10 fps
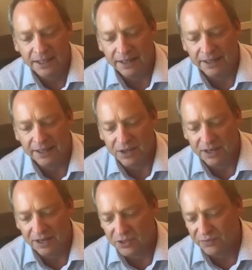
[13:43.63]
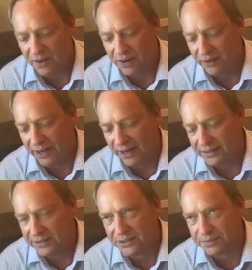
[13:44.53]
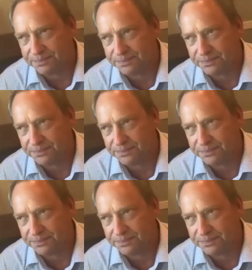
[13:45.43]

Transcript: And as far as